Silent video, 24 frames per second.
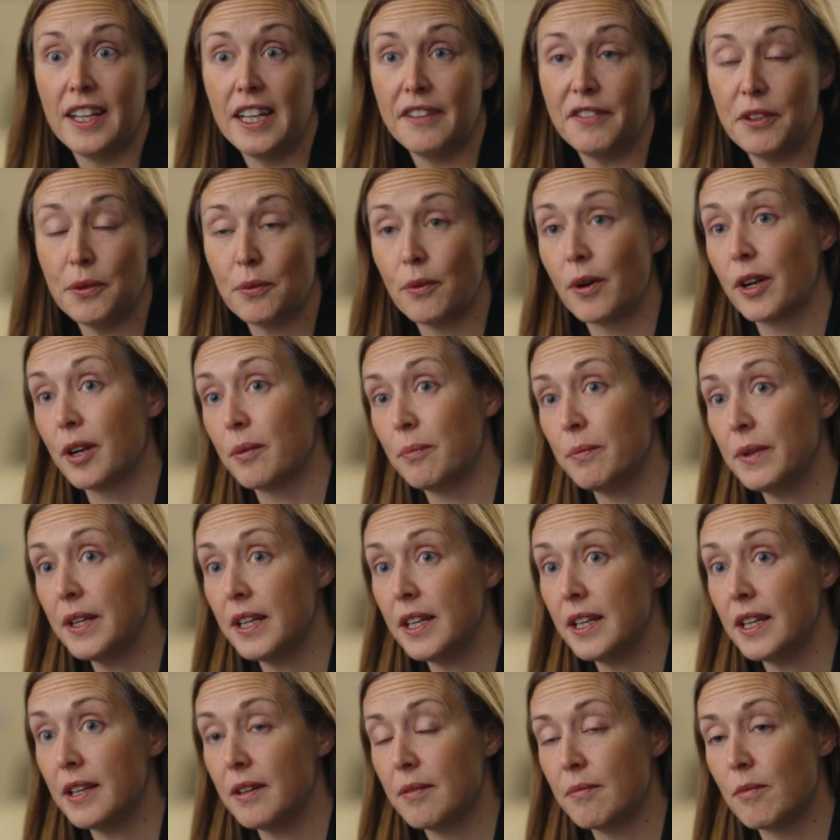if you want to
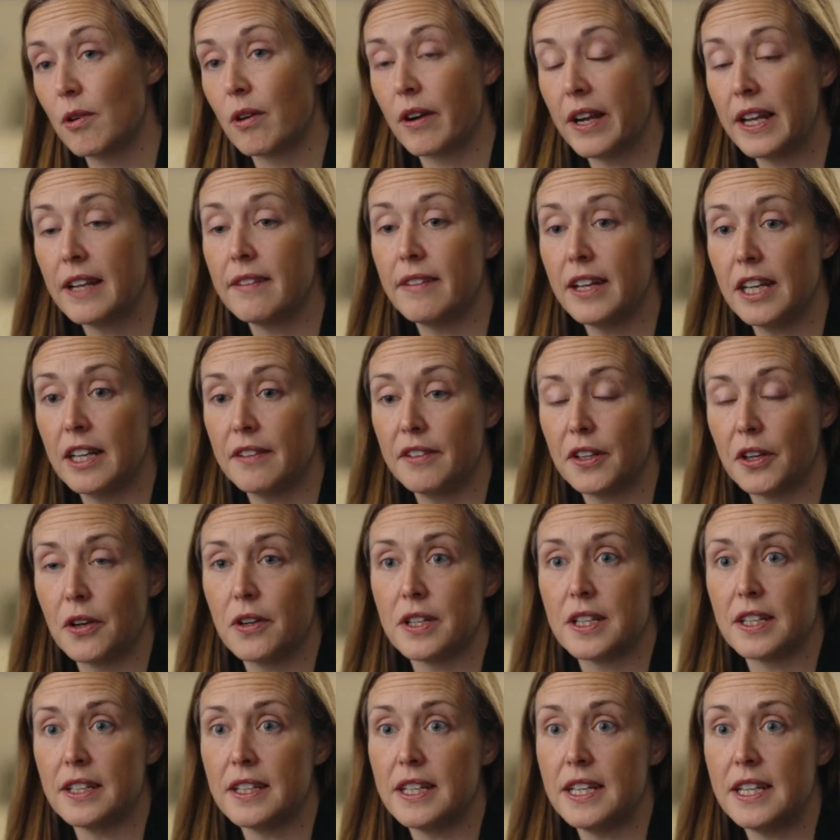be more innovative, you're
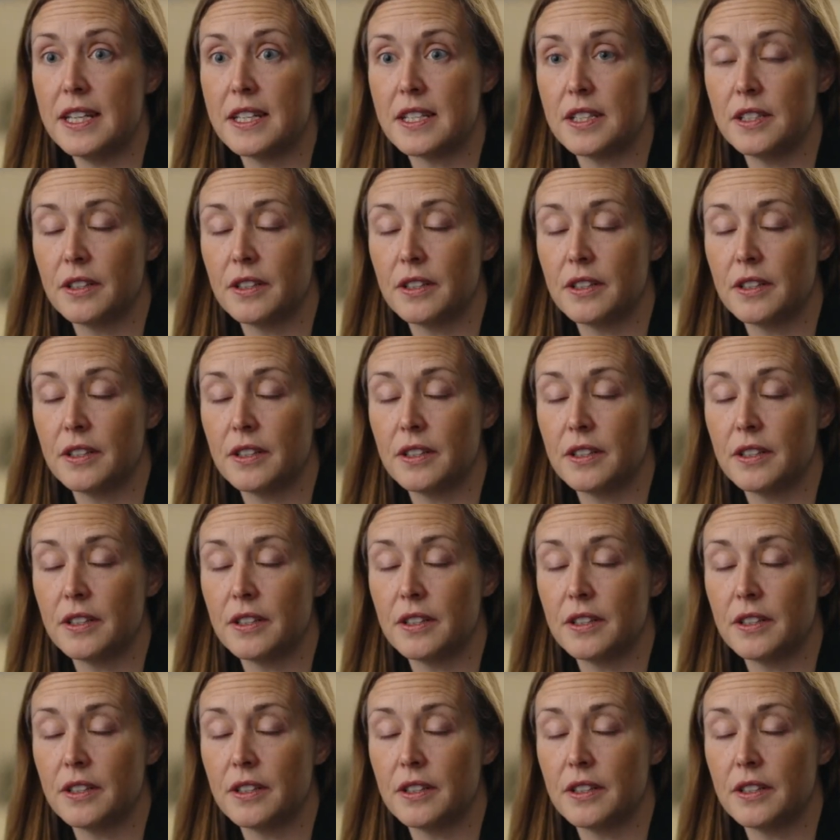going to need